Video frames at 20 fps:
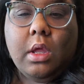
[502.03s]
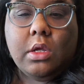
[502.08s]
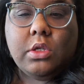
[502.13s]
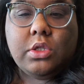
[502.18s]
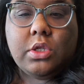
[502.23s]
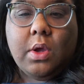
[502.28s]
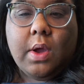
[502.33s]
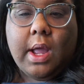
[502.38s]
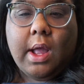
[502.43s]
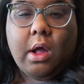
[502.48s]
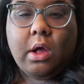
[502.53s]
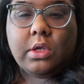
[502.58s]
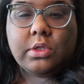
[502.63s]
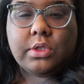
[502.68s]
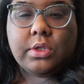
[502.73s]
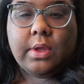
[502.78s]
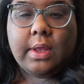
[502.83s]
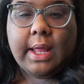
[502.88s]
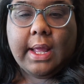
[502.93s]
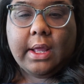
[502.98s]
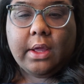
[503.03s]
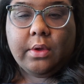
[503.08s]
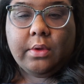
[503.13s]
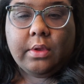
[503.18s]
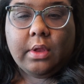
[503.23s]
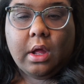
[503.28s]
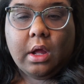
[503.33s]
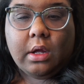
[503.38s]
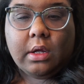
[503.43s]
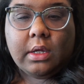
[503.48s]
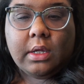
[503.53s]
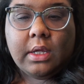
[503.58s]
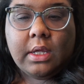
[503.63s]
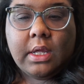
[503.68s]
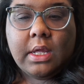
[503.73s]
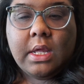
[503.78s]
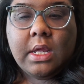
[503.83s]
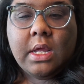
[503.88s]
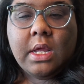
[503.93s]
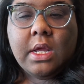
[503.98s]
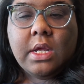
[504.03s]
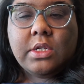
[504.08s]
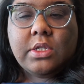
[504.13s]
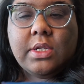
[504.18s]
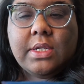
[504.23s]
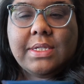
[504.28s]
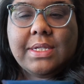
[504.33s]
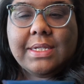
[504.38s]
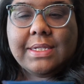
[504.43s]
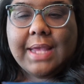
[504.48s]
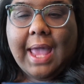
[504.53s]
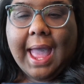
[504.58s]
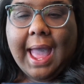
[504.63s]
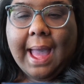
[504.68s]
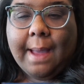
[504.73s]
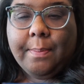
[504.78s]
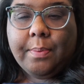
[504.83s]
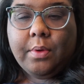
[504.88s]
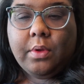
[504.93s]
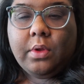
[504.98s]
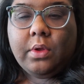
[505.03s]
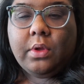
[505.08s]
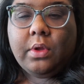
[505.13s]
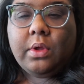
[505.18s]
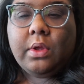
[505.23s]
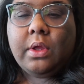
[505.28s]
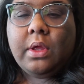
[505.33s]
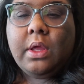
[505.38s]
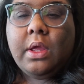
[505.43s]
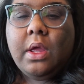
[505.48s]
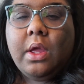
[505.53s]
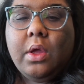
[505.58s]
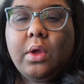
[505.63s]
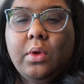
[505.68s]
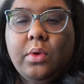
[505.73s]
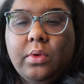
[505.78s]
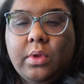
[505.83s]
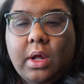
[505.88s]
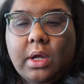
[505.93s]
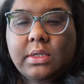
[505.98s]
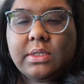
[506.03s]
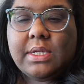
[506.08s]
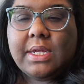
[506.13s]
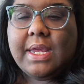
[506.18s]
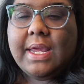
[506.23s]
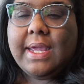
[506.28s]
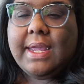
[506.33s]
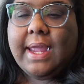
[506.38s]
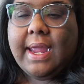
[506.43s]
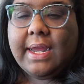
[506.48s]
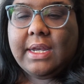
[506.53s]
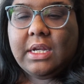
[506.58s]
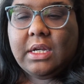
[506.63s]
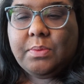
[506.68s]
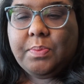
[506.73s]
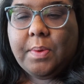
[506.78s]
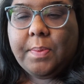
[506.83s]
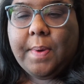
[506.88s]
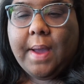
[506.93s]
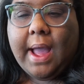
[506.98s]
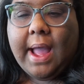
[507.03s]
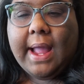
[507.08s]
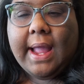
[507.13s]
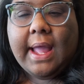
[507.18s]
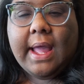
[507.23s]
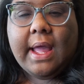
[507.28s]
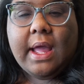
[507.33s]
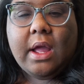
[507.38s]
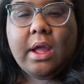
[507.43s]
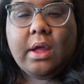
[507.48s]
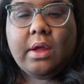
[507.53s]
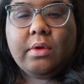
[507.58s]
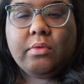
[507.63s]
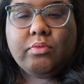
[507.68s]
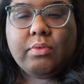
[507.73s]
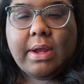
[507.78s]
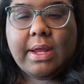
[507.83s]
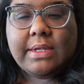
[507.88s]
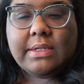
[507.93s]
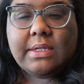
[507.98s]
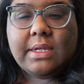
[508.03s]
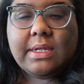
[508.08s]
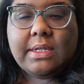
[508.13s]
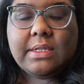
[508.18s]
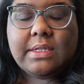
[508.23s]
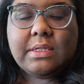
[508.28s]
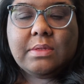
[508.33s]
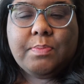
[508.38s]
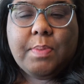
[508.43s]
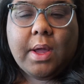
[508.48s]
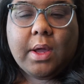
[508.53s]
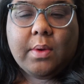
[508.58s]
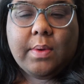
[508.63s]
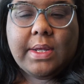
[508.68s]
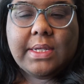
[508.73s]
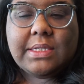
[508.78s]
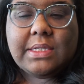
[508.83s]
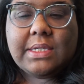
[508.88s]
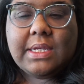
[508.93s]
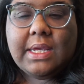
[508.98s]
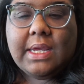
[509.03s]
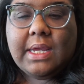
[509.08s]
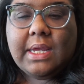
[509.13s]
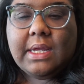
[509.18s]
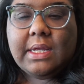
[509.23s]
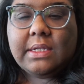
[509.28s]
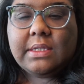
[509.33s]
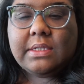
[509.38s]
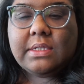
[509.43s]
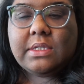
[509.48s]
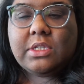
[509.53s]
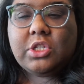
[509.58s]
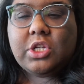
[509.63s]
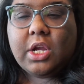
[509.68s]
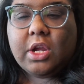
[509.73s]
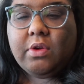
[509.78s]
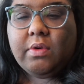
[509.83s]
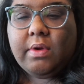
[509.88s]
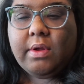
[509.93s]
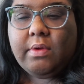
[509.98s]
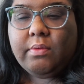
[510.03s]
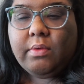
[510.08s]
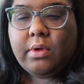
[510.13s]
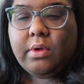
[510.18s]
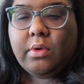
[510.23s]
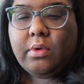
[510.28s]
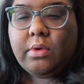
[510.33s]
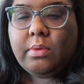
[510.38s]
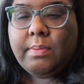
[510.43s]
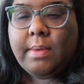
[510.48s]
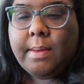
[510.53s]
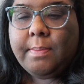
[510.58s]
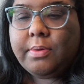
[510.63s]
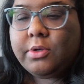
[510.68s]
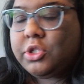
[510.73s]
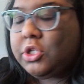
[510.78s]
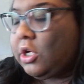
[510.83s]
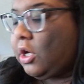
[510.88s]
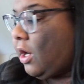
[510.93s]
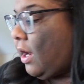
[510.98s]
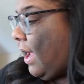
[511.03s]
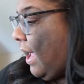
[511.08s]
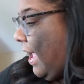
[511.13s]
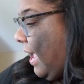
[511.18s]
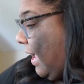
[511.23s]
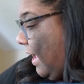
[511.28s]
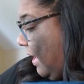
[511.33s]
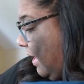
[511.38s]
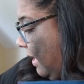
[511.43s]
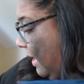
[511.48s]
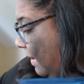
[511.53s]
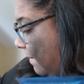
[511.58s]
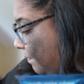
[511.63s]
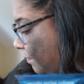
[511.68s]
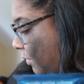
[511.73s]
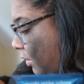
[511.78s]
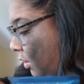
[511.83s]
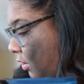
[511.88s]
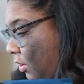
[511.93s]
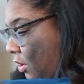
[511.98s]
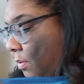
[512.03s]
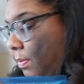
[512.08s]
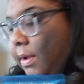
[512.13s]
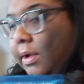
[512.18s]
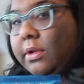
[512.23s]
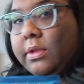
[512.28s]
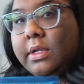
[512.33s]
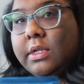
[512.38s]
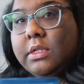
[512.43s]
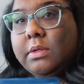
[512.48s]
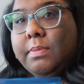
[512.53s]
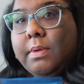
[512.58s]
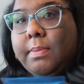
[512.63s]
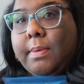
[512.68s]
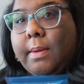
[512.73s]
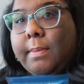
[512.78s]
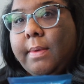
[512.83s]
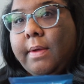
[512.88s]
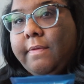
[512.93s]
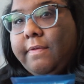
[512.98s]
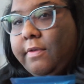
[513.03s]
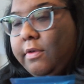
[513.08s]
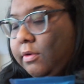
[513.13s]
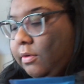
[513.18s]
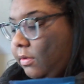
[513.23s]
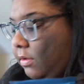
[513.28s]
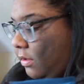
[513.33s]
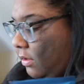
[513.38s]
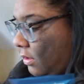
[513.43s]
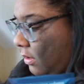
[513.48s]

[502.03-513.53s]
So I also like oolong. So this is apple, oolong tea, candied papaya, raisins, buckwheat seeds, chicory root, maple sugar. Hey, you know better than to be by my food.